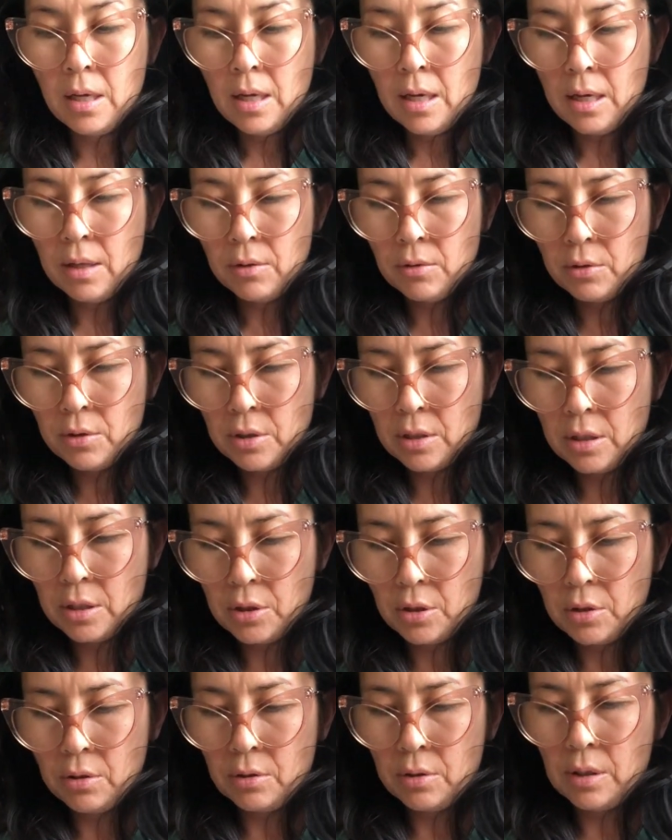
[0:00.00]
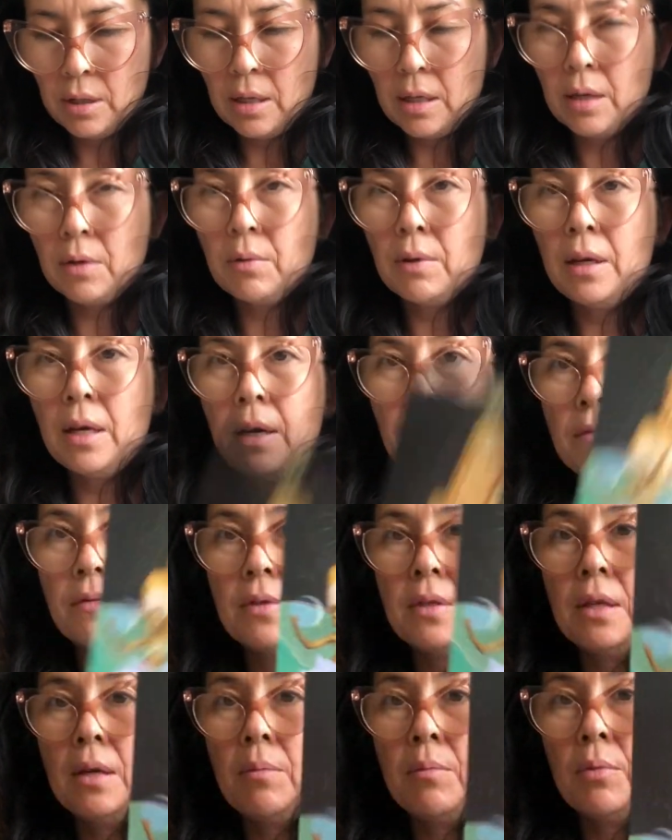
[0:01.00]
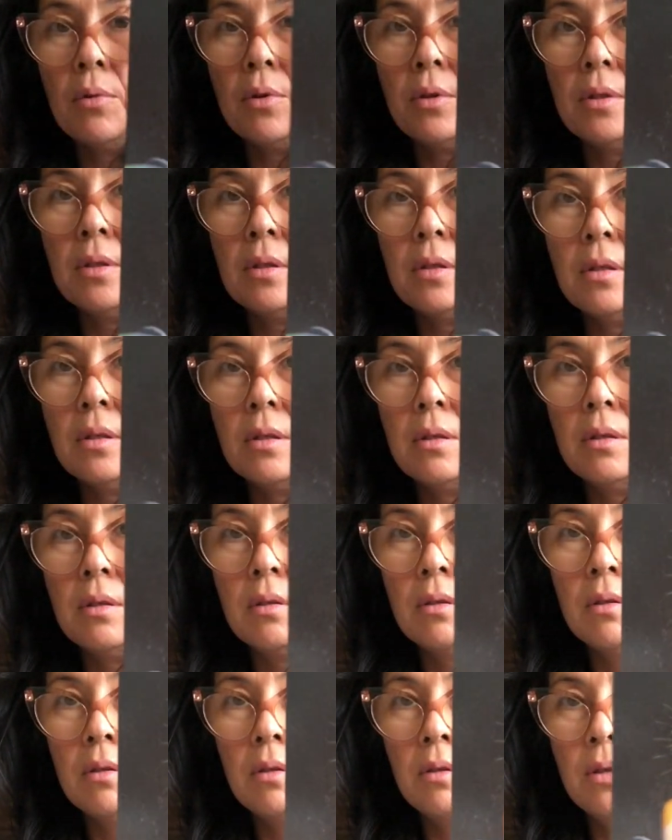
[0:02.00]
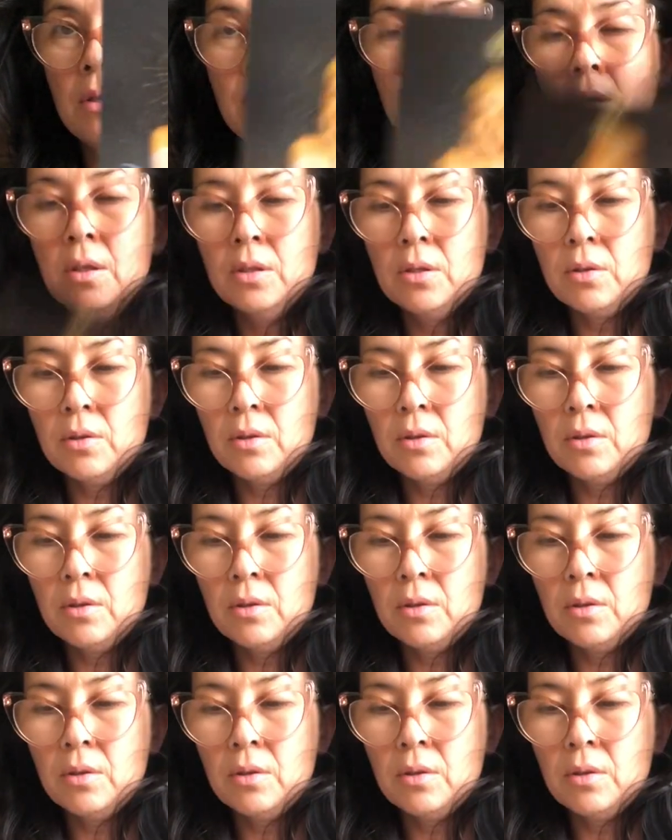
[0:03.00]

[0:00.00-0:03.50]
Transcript: in the traditional deck, and we have Temperance. So